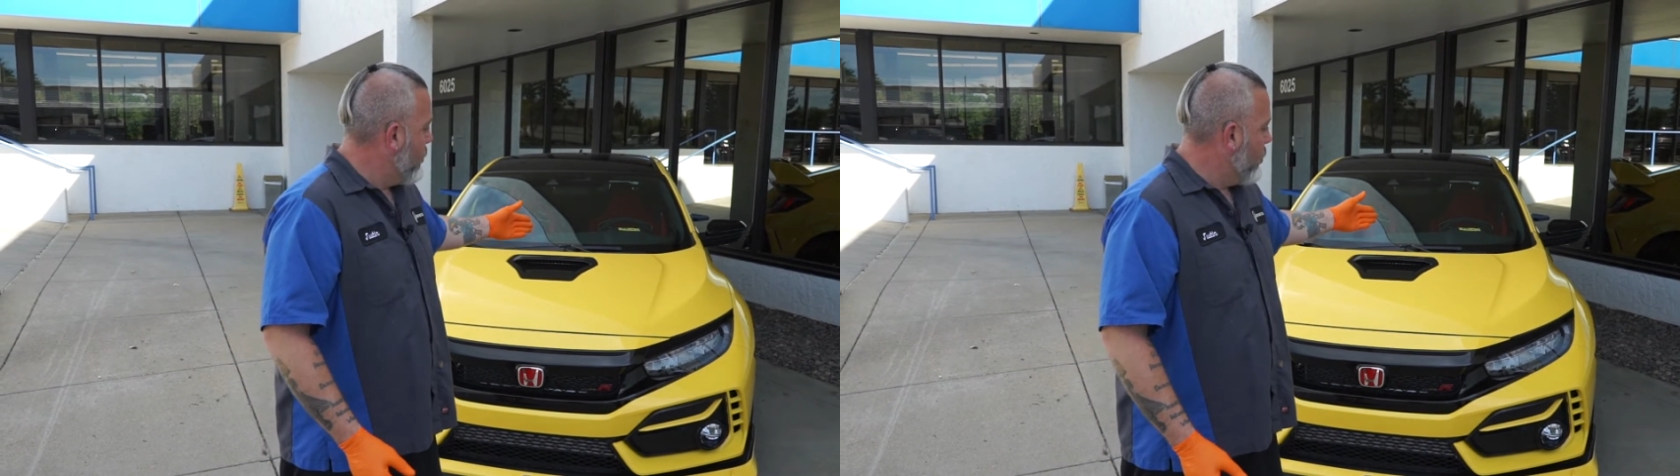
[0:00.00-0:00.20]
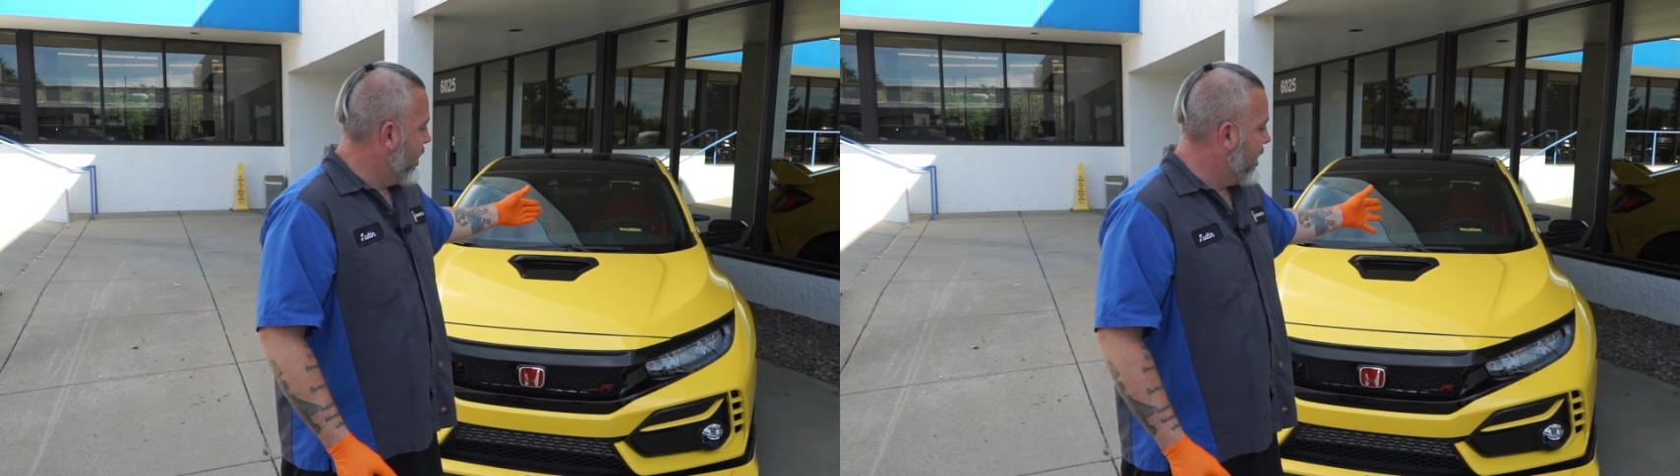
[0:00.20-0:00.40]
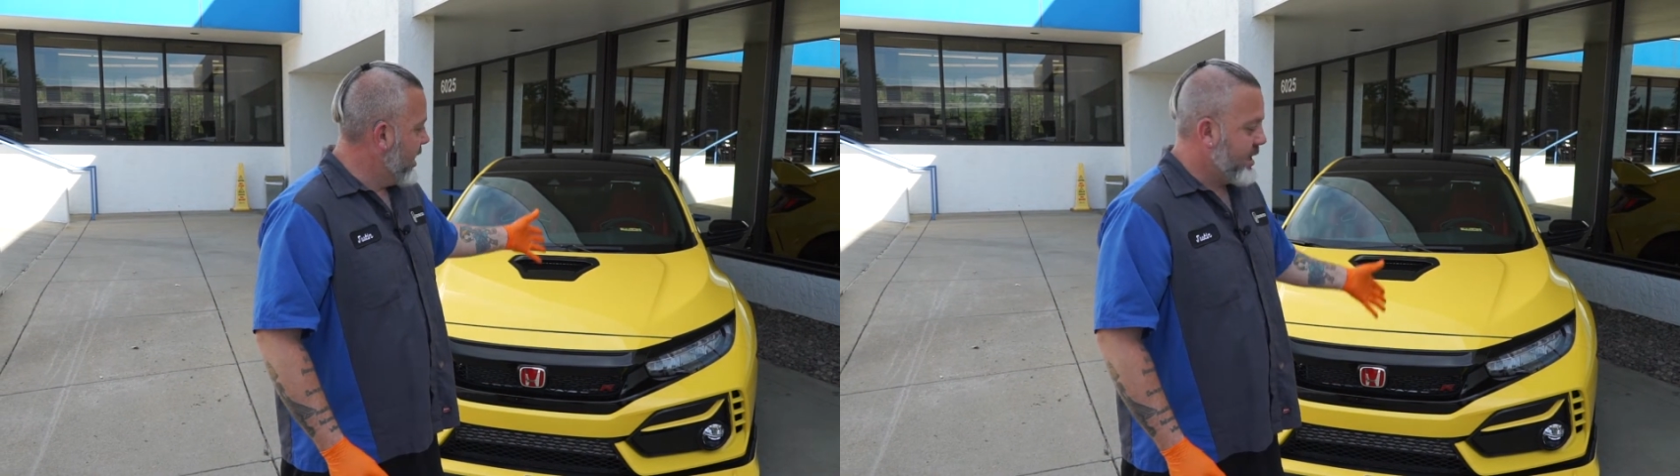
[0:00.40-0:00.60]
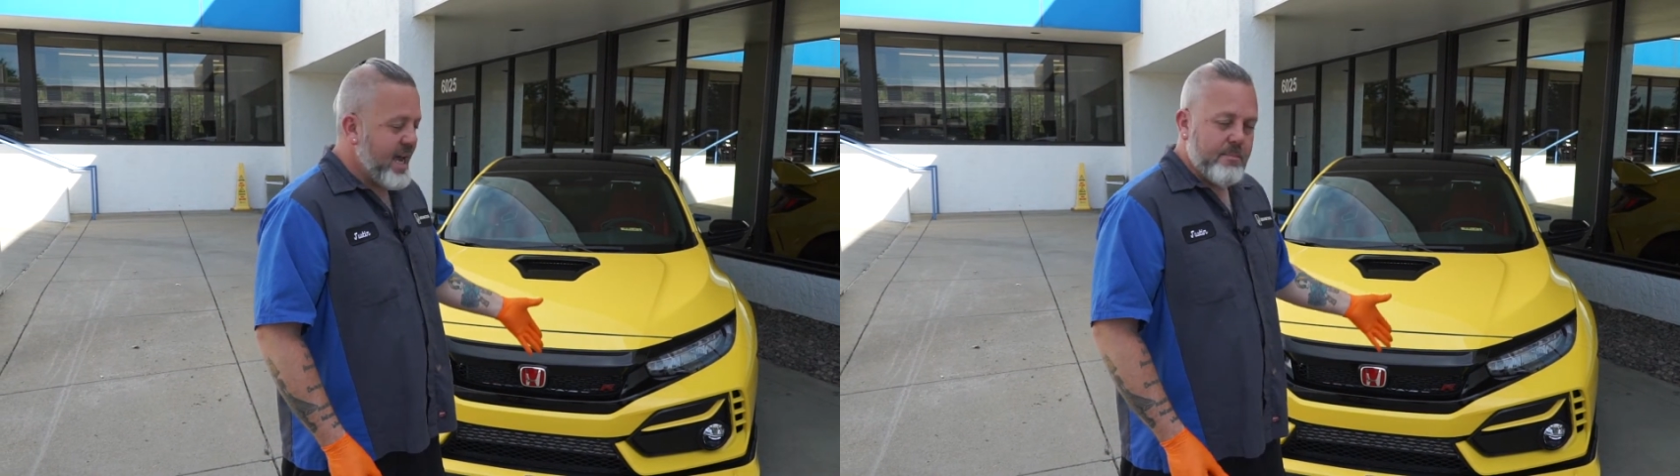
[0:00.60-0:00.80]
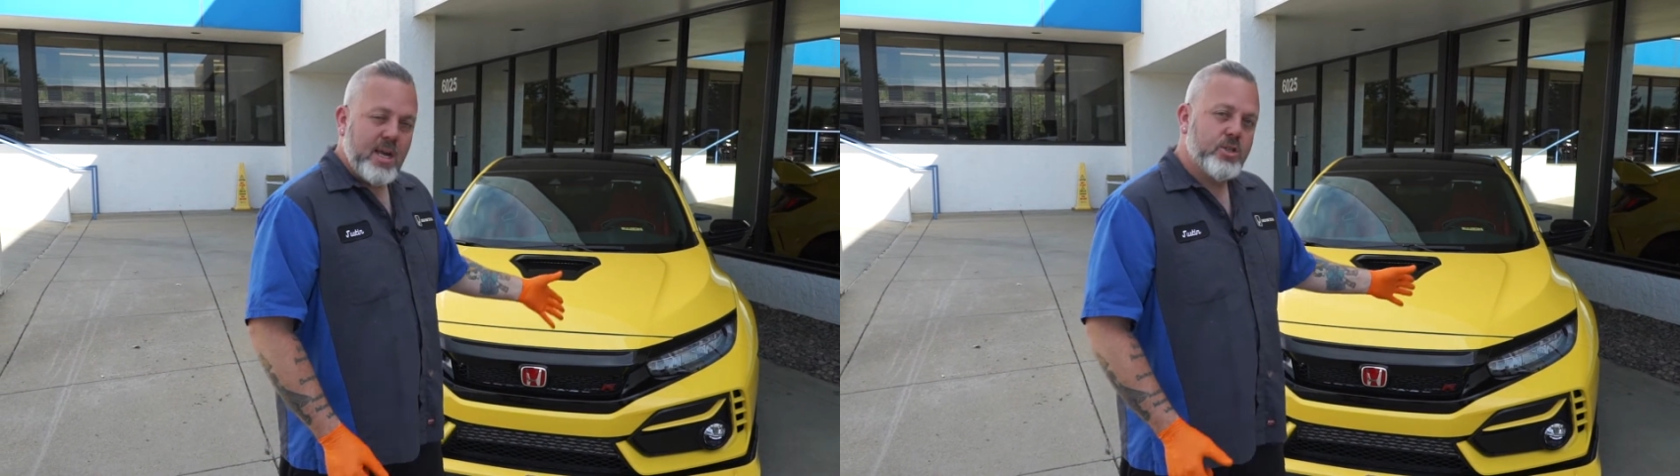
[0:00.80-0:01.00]
We can get
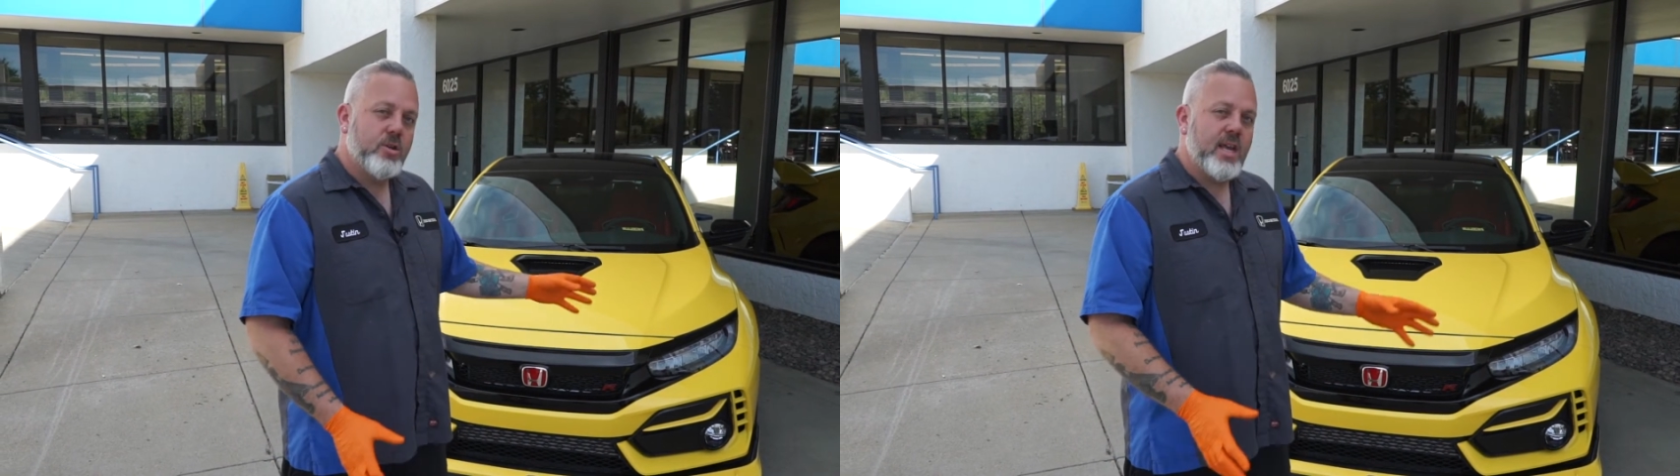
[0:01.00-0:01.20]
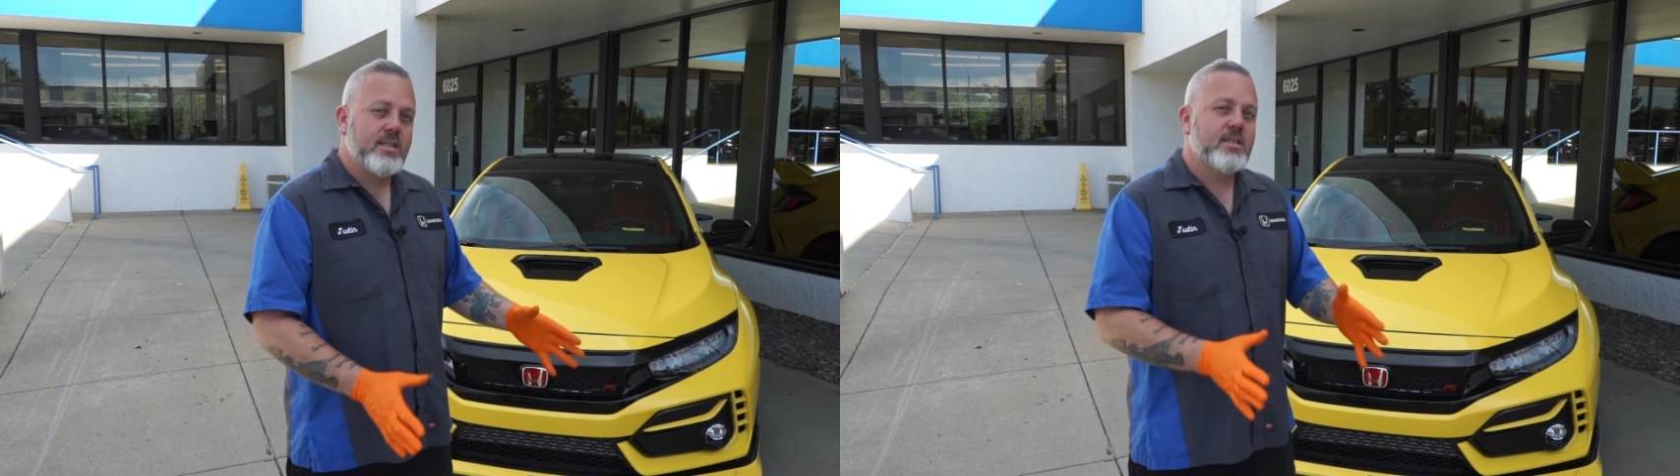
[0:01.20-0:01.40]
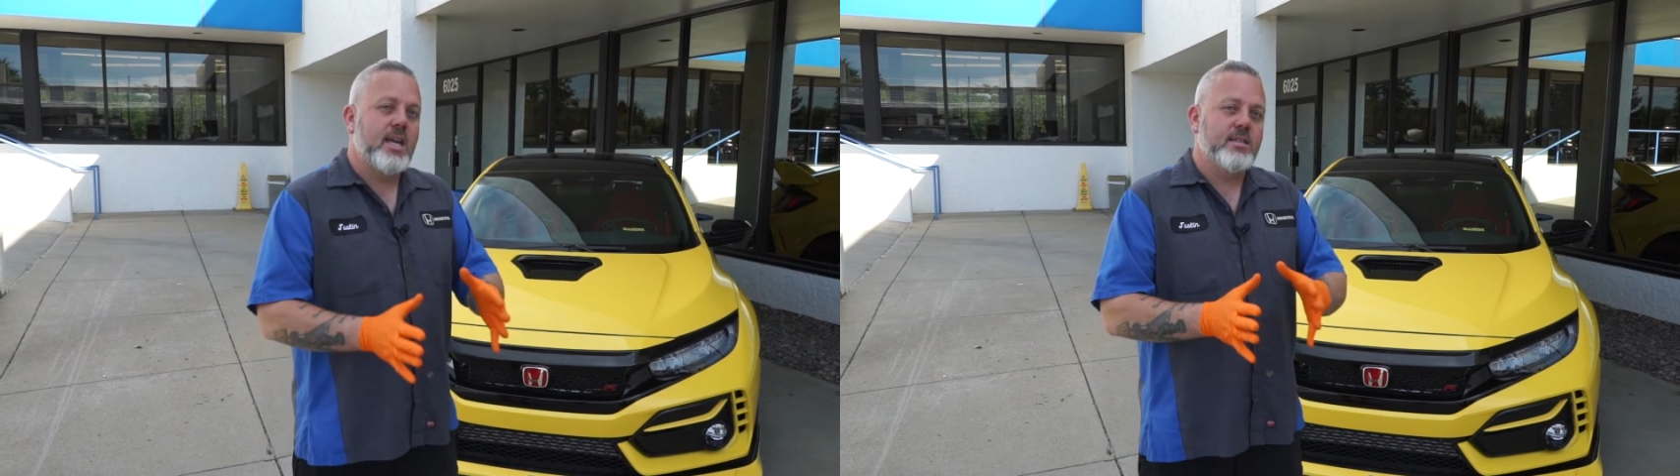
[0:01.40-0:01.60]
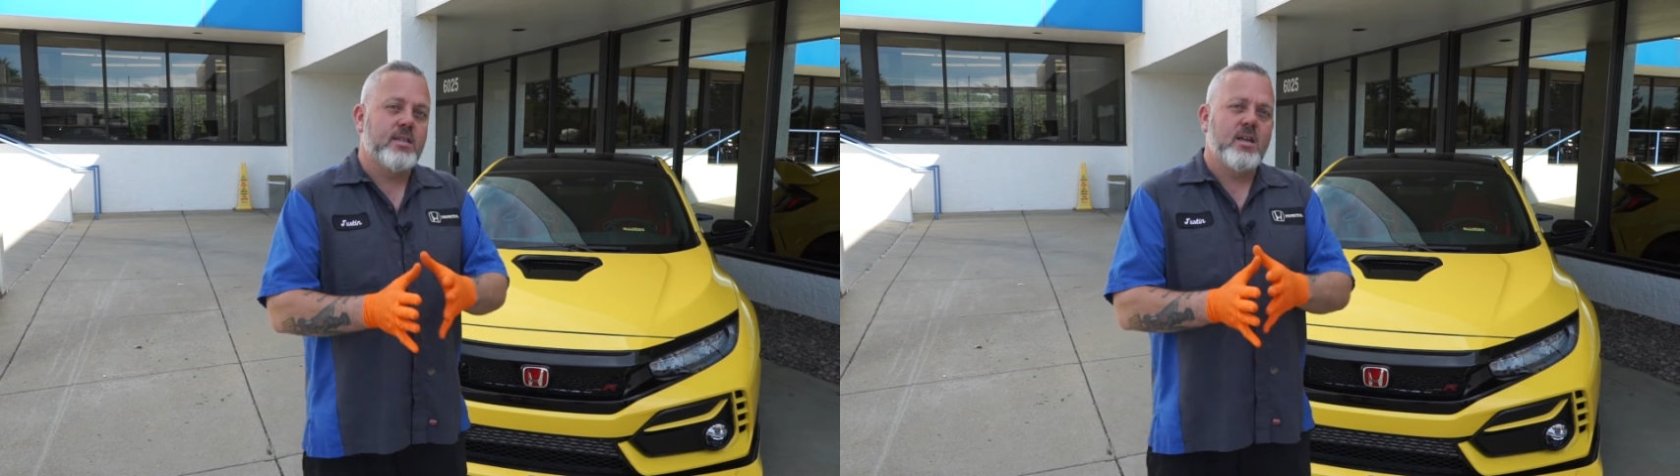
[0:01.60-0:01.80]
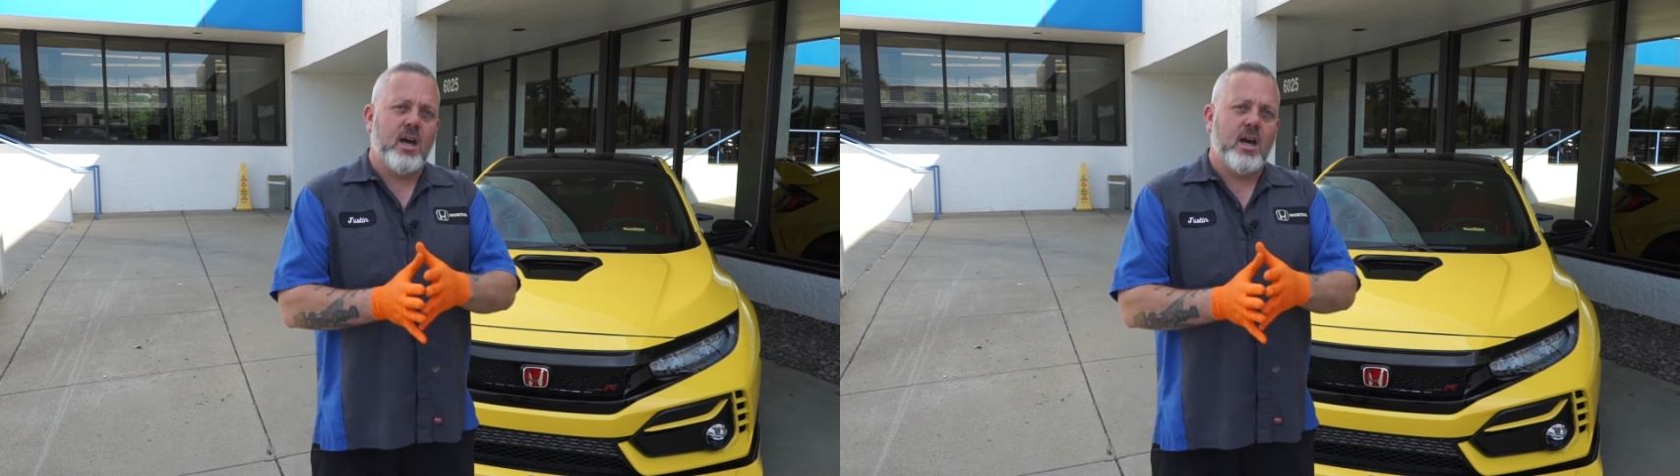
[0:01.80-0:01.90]
that, make sure that stays